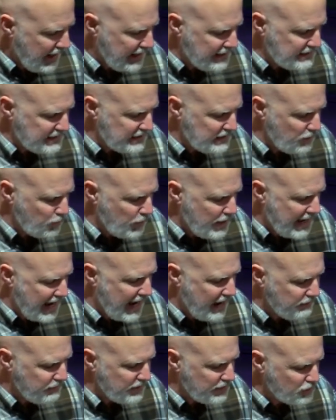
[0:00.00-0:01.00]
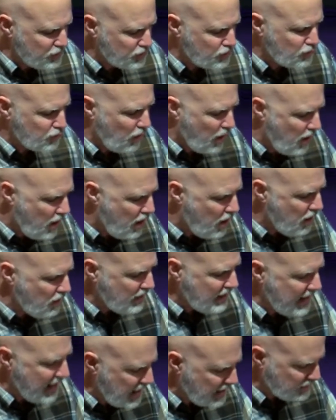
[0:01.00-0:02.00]
He said, Then we have this
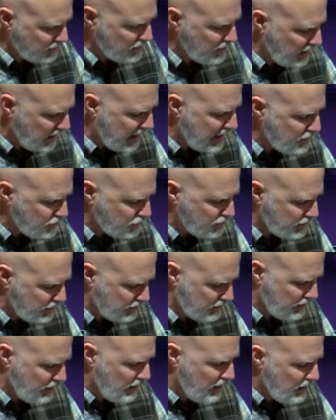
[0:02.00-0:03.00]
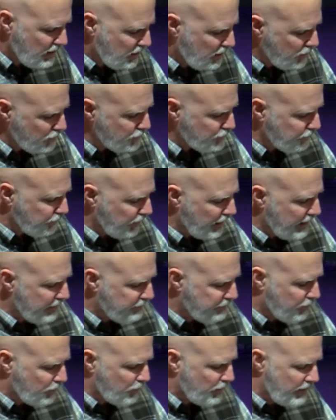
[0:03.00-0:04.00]
strong consolation who's
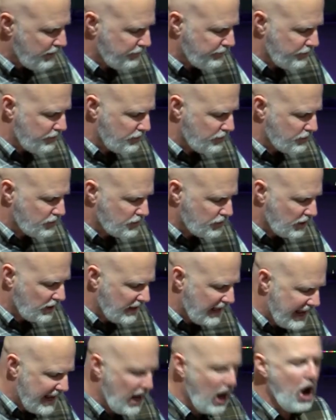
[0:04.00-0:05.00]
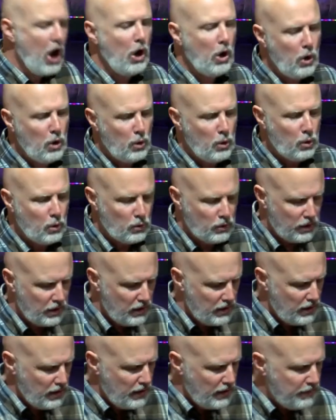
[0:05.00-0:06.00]
fled for refuge to lay hold
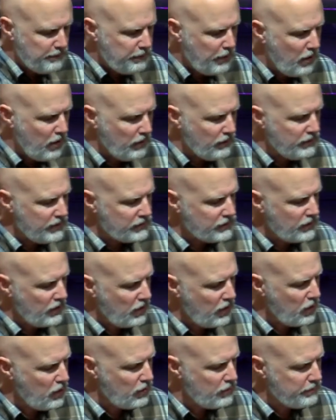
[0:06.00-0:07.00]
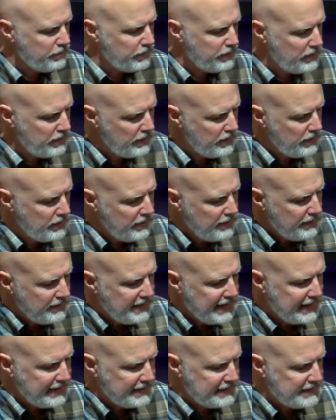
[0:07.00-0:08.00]
upon this hope
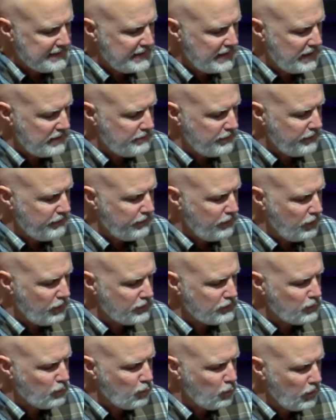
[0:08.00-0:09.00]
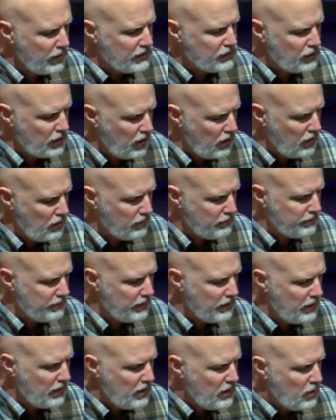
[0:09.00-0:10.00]
that is set before us, which hope
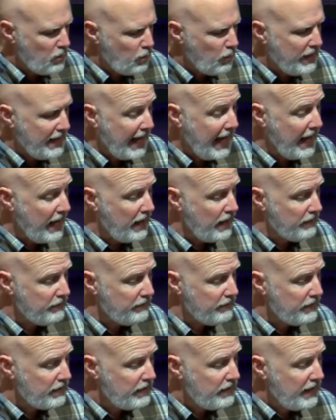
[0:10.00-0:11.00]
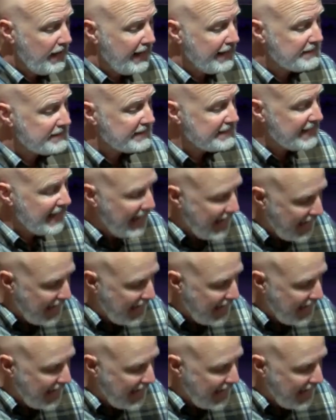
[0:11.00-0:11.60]
we have as an